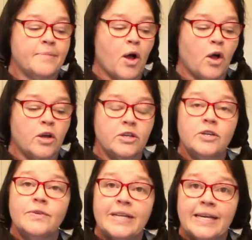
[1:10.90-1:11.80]
All
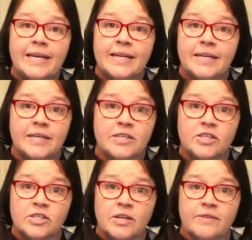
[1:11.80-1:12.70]
you need
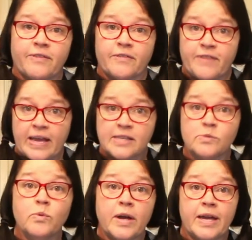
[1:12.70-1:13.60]
for
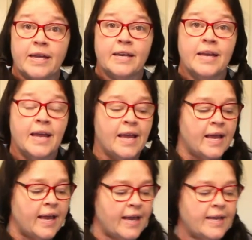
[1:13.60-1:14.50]
phase 1
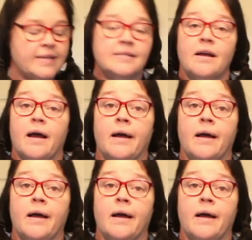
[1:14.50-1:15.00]
is,